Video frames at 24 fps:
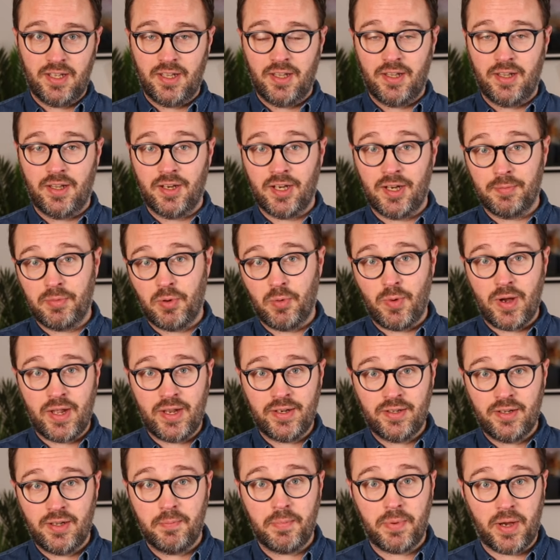Number
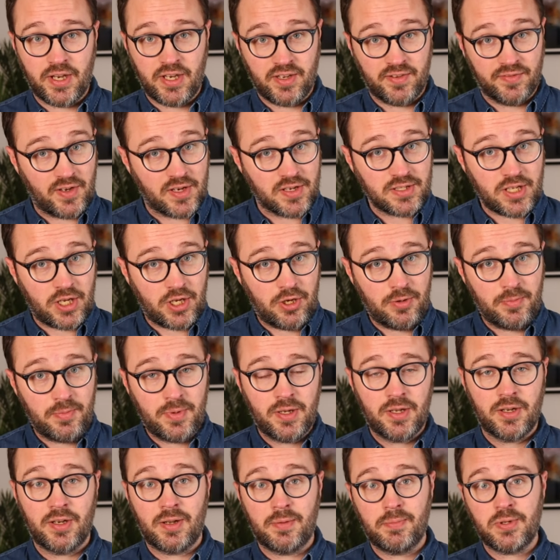one, buying your first home.
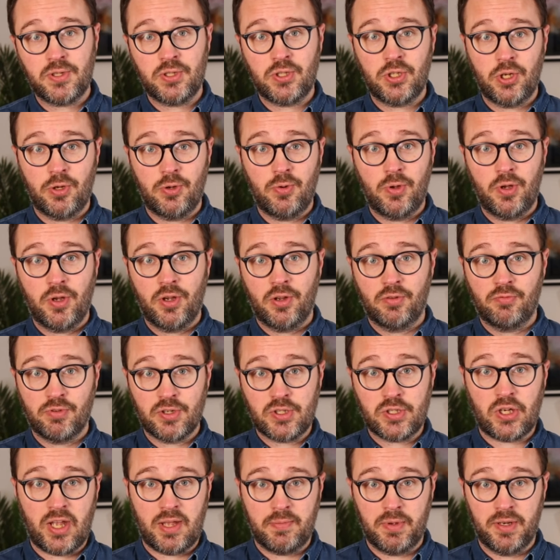Number two,
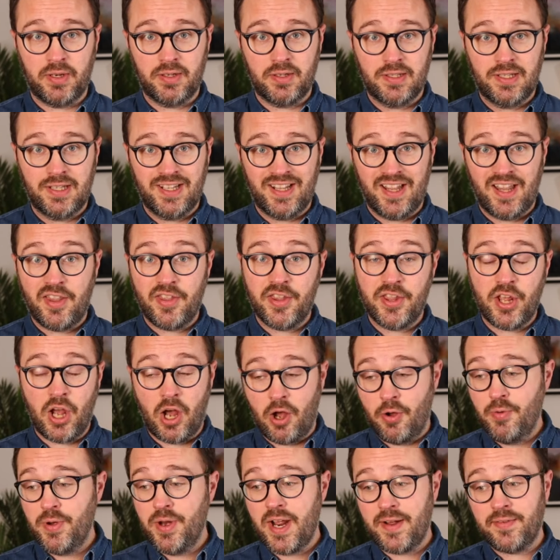retirement. The
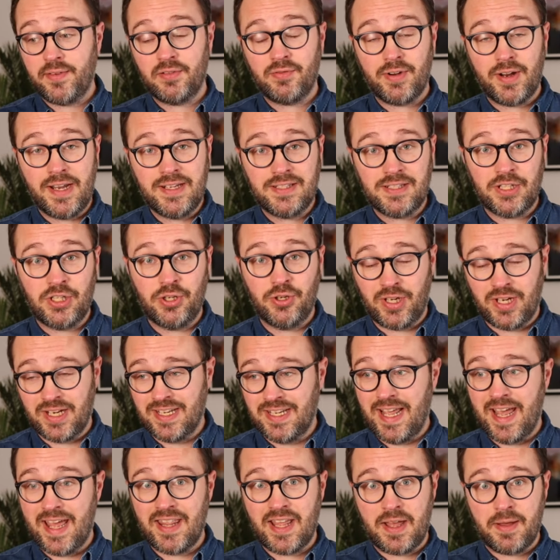only other reason you can
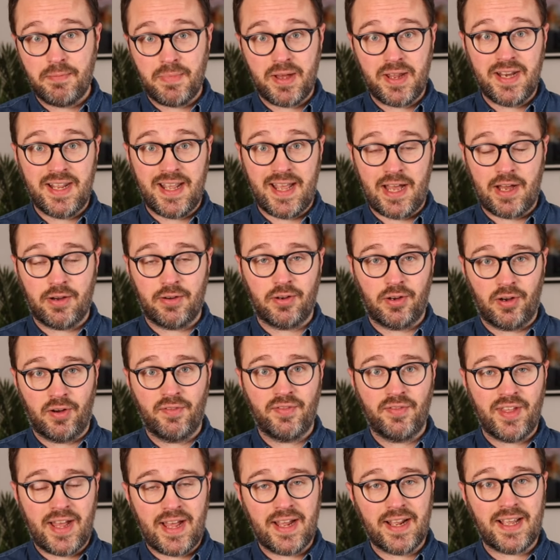get that money out of
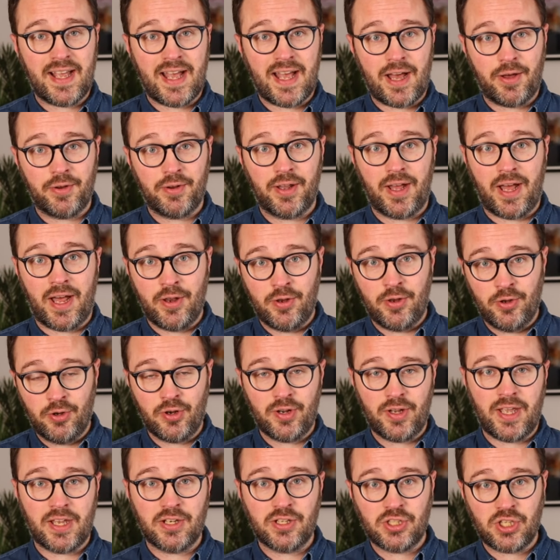that account and not
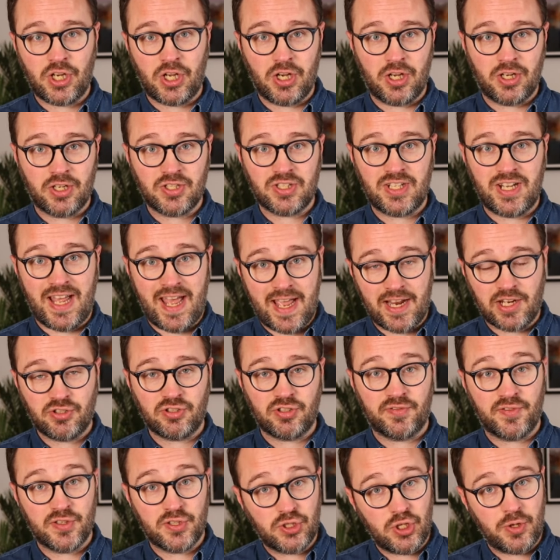get charged extra
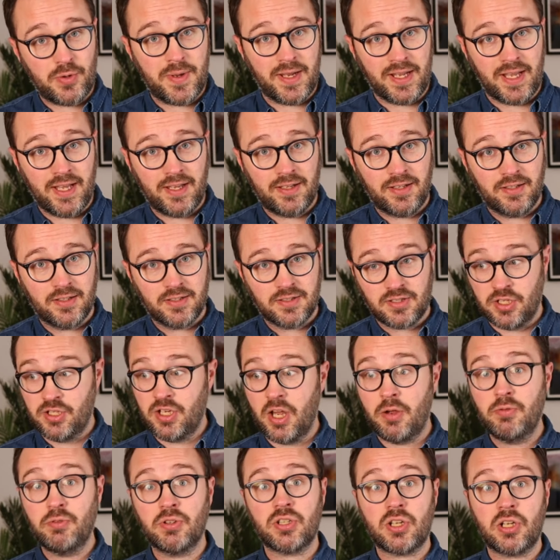for doing it, so you
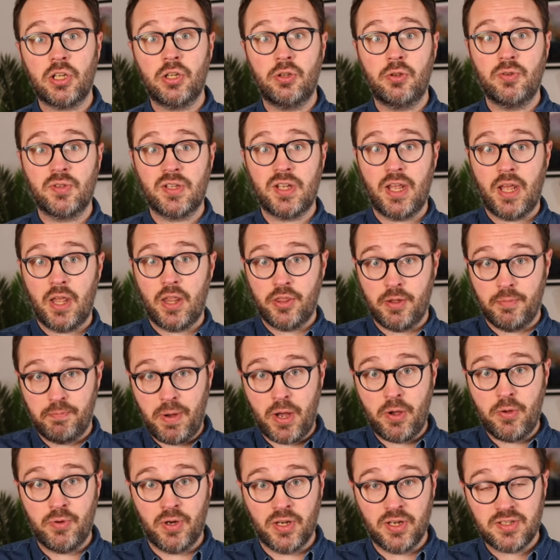don't just lose the
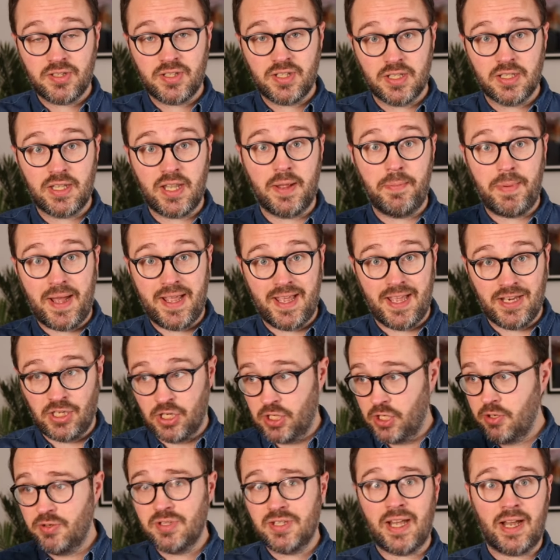bonus that they pay in, you
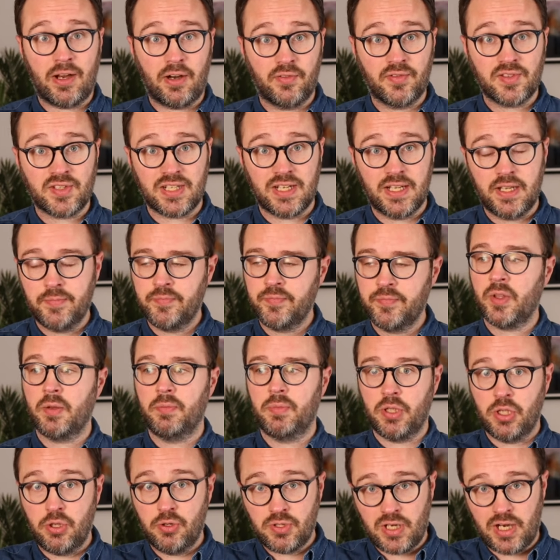lose that obviously, but
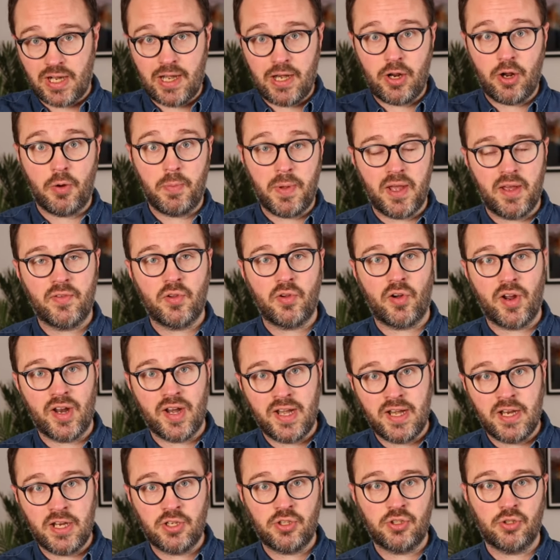use a little bit of your
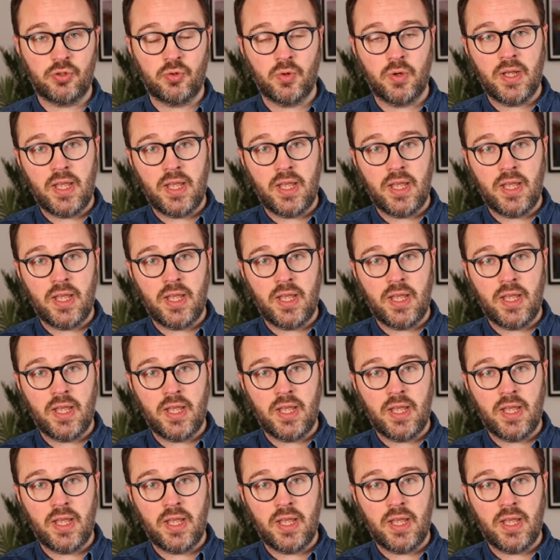initial